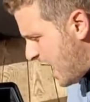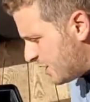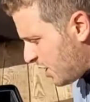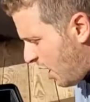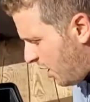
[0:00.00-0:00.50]

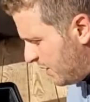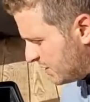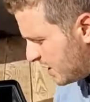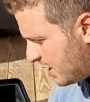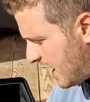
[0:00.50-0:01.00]
It's
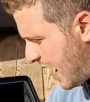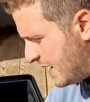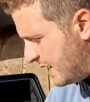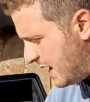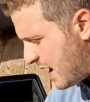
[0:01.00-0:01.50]
always a good
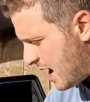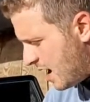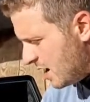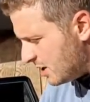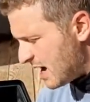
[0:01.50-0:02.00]
idea
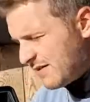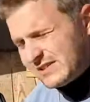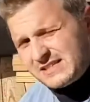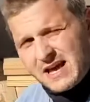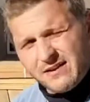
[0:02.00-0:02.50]
to have a
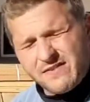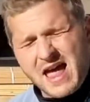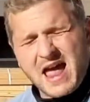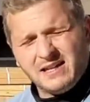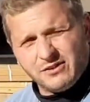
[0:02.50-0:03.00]
set of
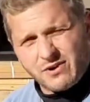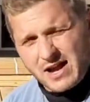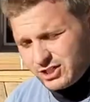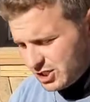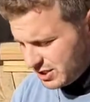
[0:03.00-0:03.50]
Allen
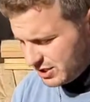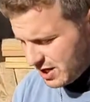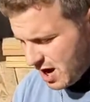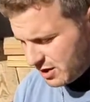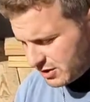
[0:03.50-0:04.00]
wrenches.
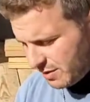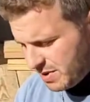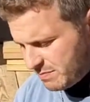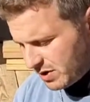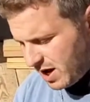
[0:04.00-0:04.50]
Some
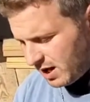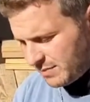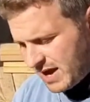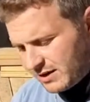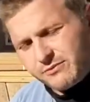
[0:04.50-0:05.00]
people call
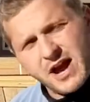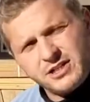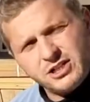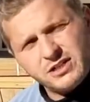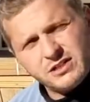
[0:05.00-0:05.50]
them Allen
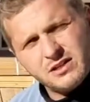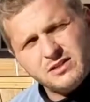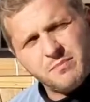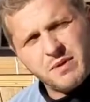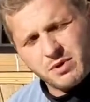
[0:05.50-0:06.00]
wrenches,
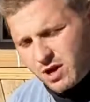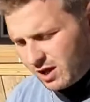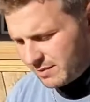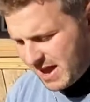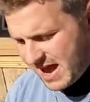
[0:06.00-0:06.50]
some people
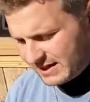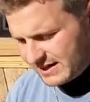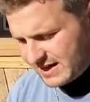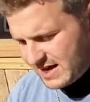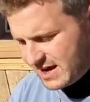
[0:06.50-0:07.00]
call them
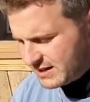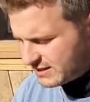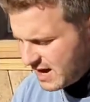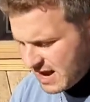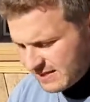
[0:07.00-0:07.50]
Allen
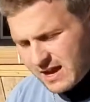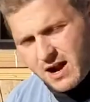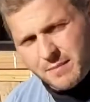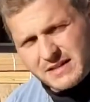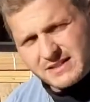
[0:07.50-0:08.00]
keys. They
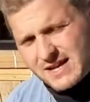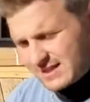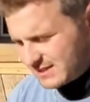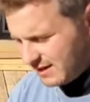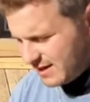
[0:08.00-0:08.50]
come in
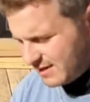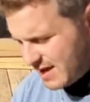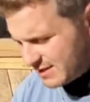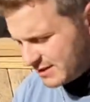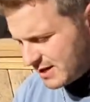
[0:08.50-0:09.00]
sets like
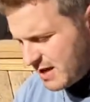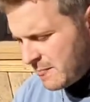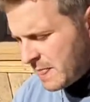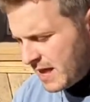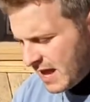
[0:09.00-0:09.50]
this.
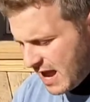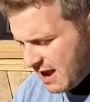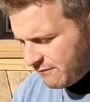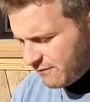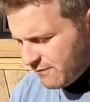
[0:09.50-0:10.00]

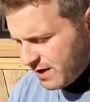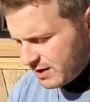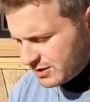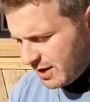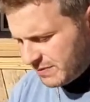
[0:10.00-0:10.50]
If
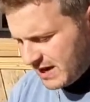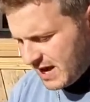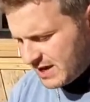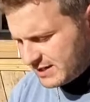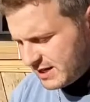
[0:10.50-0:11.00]
something
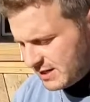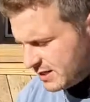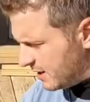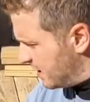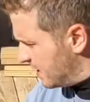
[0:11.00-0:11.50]
isn't